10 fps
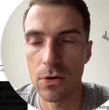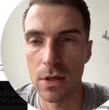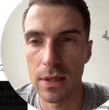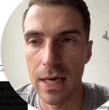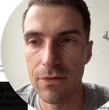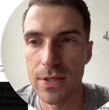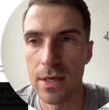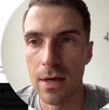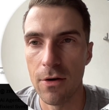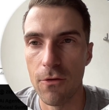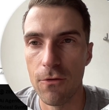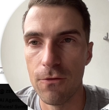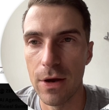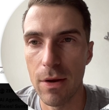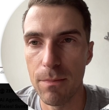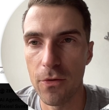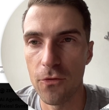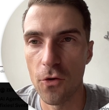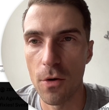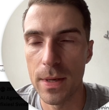on the left, very
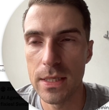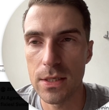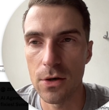performant.